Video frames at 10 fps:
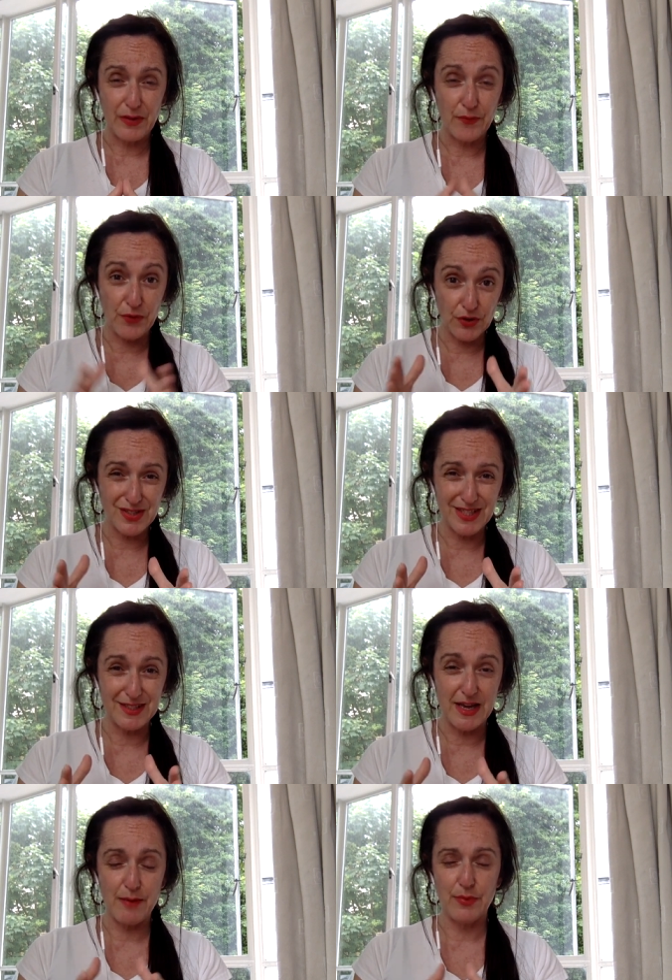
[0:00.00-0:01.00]
First
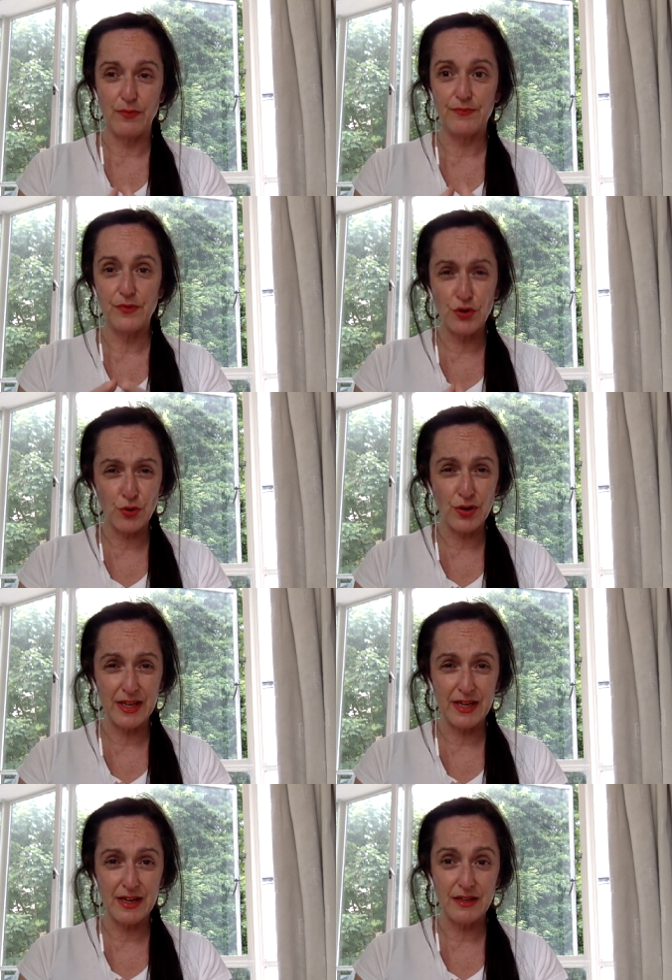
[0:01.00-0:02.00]
example you're
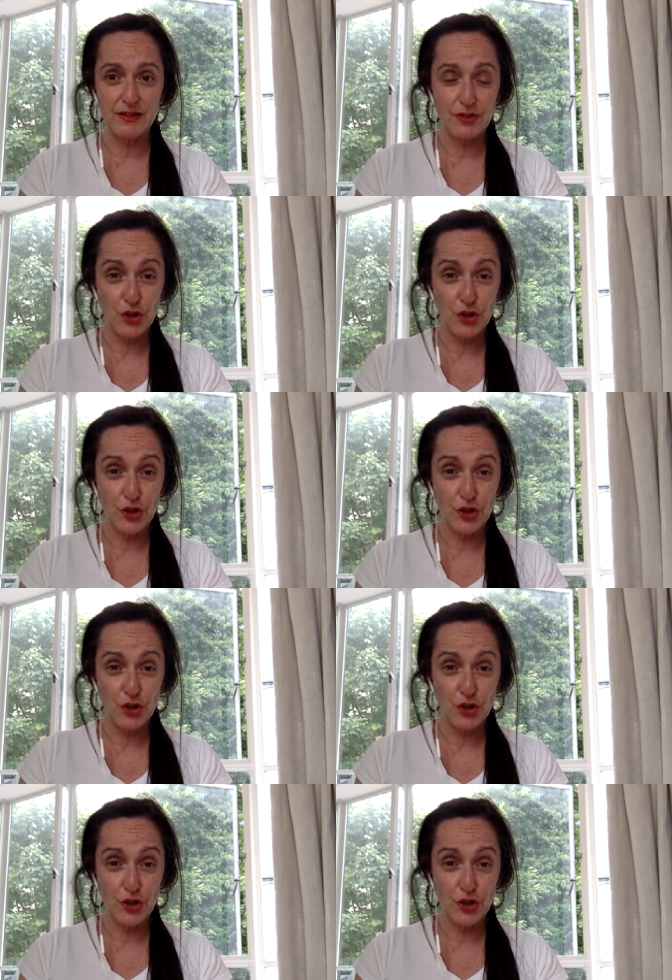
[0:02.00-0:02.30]
here,